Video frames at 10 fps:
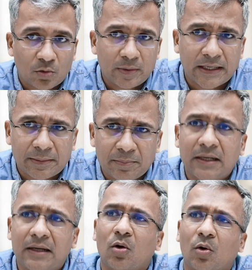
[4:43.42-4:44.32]
to be an
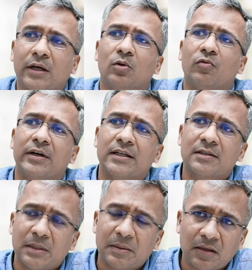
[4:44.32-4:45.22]
MBA talking to various
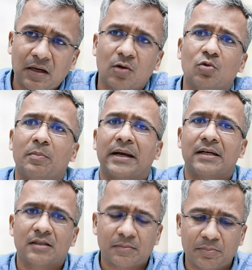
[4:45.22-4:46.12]
people, how to
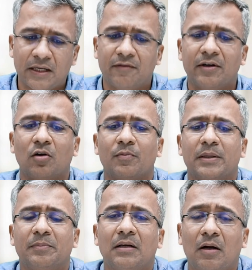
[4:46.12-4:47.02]
manage behavioral
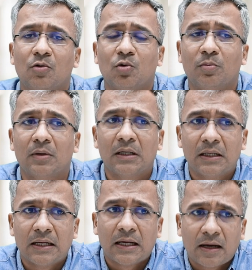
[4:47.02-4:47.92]
people, how to
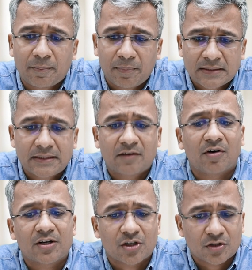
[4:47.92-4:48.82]
basic
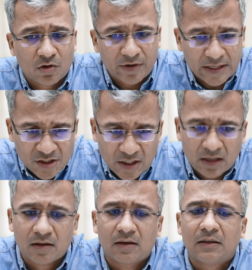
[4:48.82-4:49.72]
functions of
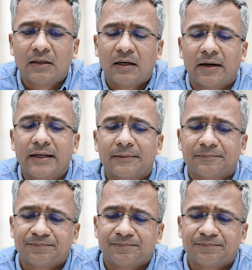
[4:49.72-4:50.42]
HR, right?